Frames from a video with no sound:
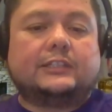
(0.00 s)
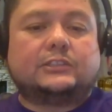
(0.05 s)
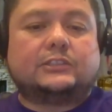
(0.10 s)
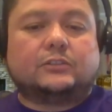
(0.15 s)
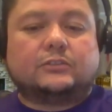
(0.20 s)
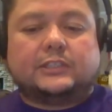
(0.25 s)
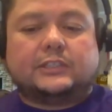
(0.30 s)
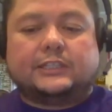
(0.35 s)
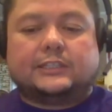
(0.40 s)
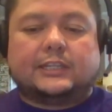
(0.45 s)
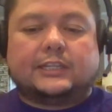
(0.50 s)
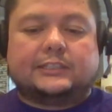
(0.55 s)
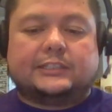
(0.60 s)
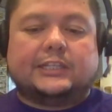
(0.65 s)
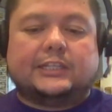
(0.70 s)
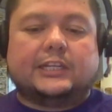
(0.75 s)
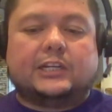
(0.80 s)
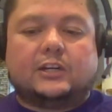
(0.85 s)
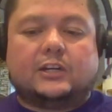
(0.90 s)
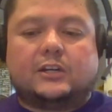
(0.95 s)
So think like
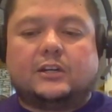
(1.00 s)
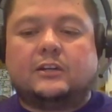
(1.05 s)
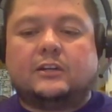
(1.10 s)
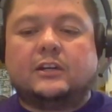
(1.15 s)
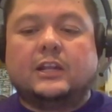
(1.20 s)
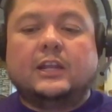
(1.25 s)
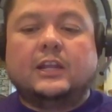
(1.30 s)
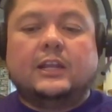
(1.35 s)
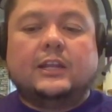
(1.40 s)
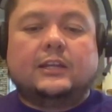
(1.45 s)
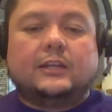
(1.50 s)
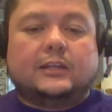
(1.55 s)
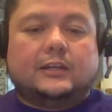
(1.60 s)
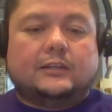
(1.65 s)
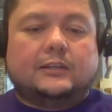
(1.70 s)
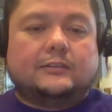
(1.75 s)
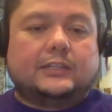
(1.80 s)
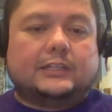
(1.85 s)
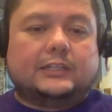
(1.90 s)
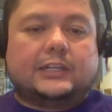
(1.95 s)
DIR,
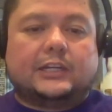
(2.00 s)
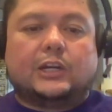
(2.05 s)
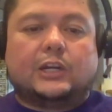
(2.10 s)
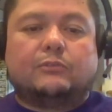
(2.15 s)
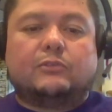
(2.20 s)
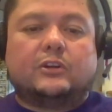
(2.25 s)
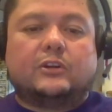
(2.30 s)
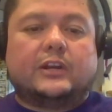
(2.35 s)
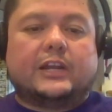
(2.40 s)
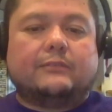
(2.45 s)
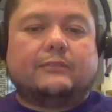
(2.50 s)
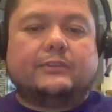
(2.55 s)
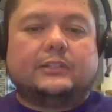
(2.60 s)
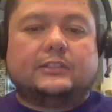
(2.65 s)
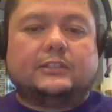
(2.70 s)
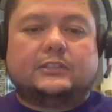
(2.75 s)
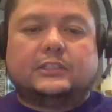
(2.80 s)
like Governor Abbott